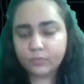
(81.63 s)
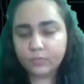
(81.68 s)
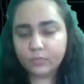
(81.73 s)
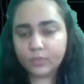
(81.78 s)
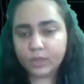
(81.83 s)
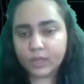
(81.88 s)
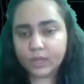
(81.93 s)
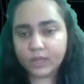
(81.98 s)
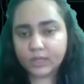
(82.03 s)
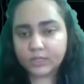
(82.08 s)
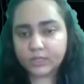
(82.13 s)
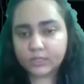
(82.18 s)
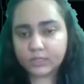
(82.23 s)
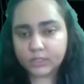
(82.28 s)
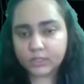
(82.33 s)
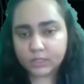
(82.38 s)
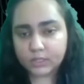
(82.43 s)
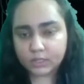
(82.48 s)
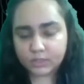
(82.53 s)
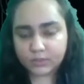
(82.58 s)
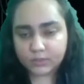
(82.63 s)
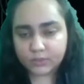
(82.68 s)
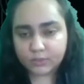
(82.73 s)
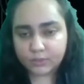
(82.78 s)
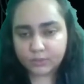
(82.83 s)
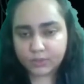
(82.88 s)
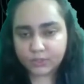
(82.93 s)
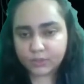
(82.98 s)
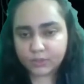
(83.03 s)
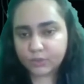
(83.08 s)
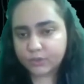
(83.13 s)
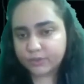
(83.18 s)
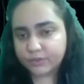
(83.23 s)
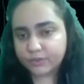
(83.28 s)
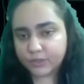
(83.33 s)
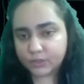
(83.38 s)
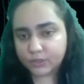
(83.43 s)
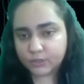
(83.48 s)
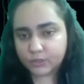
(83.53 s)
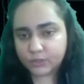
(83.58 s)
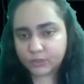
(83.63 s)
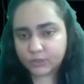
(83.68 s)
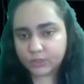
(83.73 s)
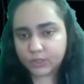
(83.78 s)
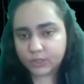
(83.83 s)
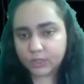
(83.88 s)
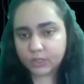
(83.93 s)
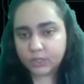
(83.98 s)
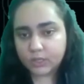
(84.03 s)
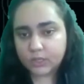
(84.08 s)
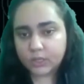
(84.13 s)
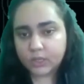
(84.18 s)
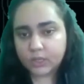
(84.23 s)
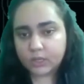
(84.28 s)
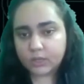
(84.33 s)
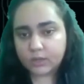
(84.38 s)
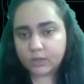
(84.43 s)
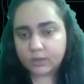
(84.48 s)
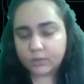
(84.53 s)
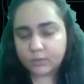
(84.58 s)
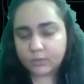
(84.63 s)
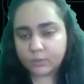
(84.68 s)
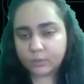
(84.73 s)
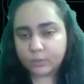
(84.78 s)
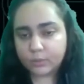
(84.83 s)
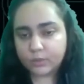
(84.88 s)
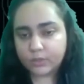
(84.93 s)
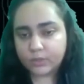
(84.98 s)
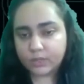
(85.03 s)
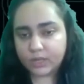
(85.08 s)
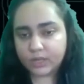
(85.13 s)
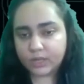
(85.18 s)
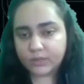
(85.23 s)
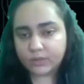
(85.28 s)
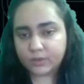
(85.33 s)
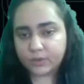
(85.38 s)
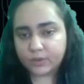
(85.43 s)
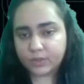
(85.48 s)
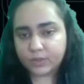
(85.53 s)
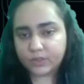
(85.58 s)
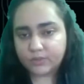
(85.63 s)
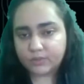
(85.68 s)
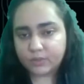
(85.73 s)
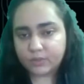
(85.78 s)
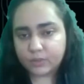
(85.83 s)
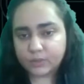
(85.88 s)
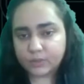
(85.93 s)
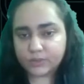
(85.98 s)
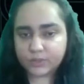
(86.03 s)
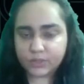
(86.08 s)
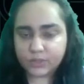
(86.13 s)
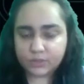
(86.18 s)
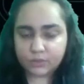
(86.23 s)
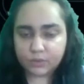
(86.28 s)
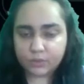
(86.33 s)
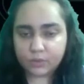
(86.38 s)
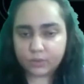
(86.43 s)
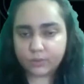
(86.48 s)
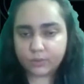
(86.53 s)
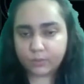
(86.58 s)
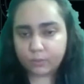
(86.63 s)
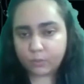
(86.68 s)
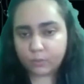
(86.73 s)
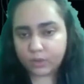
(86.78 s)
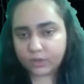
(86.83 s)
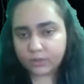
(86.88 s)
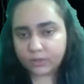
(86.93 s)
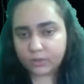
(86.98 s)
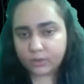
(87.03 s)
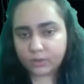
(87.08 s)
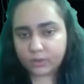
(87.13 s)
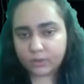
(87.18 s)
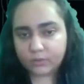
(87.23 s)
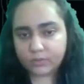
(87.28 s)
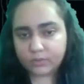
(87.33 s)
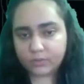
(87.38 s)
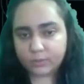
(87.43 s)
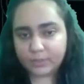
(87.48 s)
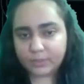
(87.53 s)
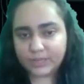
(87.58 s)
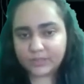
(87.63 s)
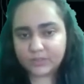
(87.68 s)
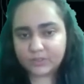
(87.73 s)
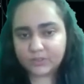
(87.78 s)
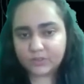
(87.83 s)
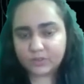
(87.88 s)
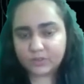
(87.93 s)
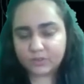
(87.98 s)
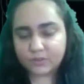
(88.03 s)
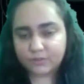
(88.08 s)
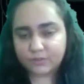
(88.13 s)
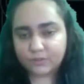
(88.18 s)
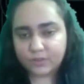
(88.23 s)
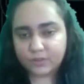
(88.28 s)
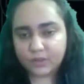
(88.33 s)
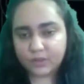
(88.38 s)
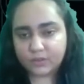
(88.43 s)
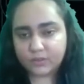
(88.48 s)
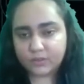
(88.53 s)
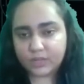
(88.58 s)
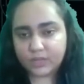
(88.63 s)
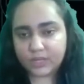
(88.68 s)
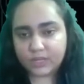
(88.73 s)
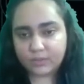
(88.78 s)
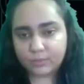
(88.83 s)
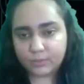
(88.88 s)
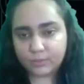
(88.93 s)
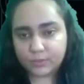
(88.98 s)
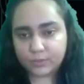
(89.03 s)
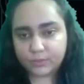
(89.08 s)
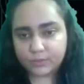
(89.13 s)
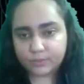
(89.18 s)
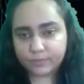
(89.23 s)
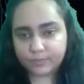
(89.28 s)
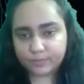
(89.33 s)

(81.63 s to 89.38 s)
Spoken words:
And the threshold function would either give you a 0 or a 1 on the basis of the input.